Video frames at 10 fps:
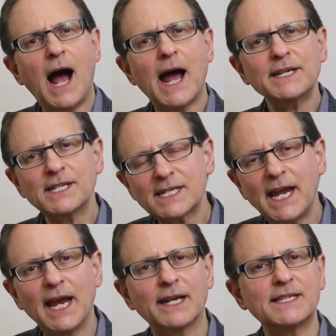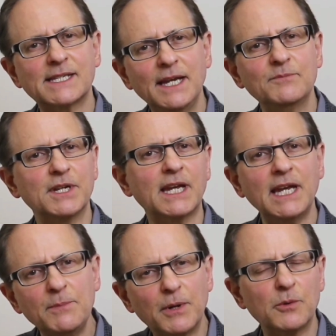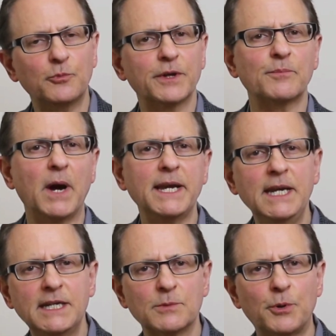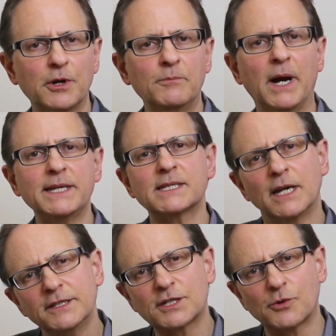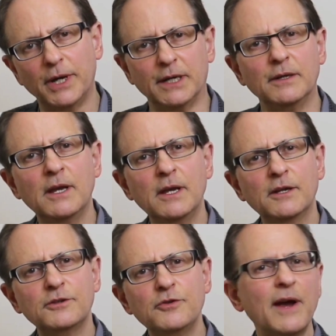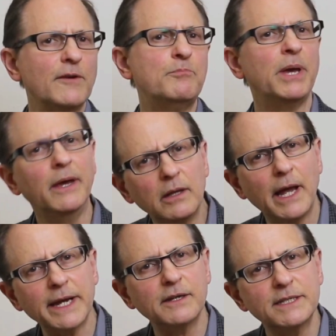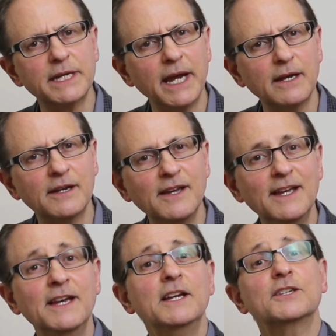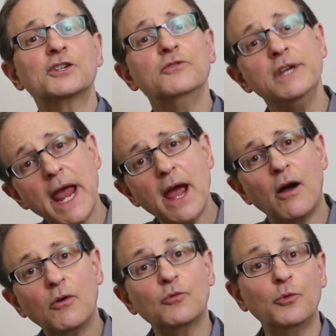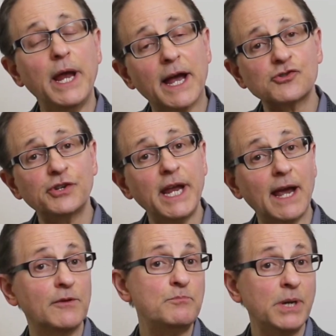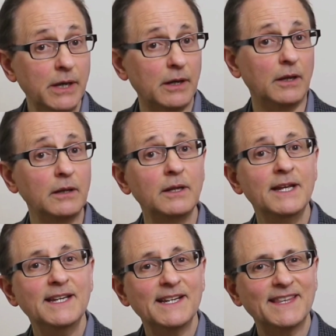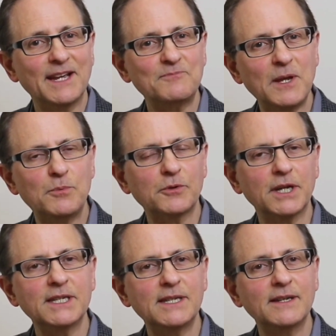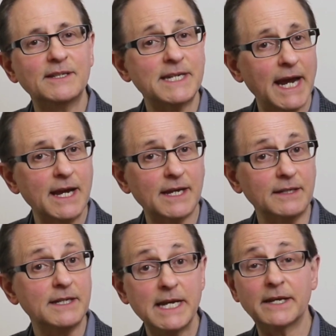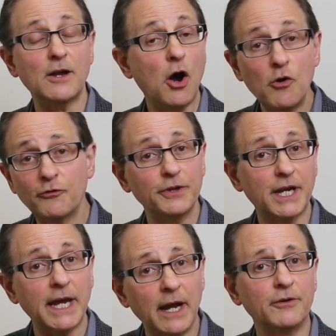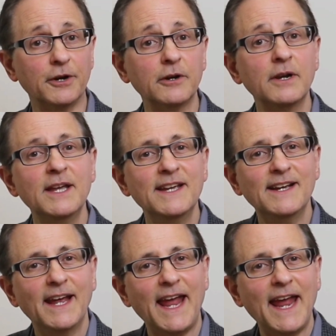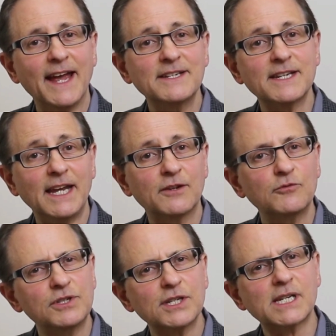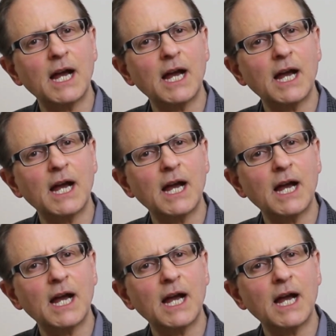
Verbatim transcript: I just can't seem to keep up with my need to put on my sunscreen. Do you have a pill I could take? So now we actually have a pill that people can take and get over the counter, and it just